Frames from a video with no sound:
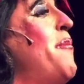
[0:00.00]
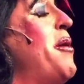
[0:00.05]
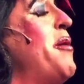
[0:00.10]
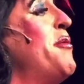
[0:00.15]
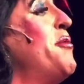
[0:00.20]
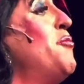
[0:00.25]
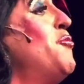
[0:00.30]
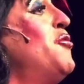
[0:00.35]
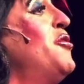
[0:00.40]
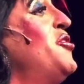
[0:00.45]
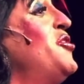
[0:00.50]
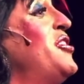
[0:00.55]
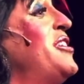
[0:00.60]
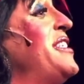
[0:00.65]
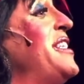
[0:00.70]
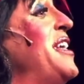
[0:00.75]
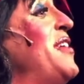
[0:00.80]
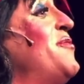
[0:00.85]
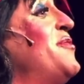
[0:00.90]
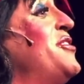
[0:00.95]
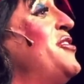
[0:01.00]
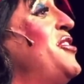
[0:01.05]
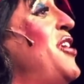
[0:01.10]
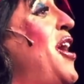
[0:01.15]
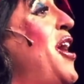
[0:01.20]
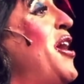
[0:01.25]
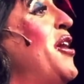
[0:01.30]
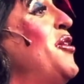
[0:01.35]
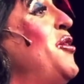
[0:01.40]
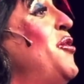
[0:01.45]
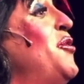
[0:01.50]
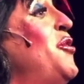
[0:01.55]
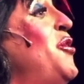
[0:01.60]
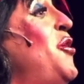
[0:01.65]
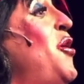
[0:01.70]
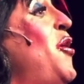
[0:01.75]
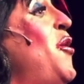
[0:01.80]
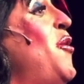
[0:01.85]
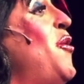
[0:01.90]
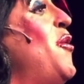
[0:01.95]
But we weren't just left to die. No.
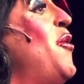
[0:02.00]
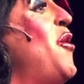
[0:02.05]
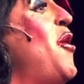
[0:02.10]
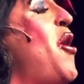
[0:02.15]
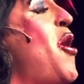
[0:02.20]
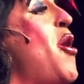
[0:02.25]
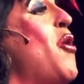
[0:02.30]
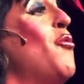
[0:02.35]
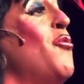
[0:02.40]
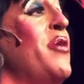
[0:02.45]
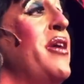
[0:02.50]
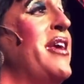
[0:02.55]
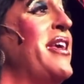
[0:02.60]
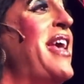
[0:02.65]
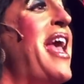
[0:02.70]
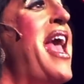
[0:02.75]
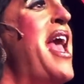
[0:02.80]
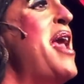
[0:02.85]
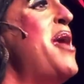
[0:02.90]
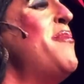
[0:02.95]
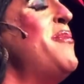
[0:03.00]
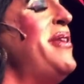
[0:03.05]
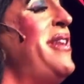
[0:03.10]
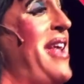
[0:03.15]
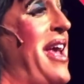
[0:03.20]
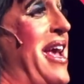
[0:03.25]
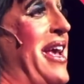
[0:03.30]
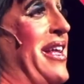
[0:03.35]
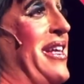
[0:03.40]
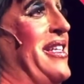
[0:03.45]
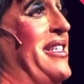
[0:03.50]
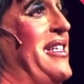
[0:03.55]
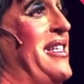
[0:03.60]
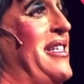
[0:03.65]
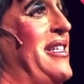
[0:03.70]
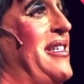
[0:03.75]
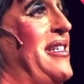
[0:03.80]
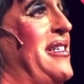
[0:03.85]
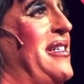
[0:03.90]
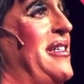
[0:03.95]
We came in
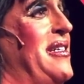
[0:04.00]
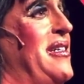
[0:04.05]
handy.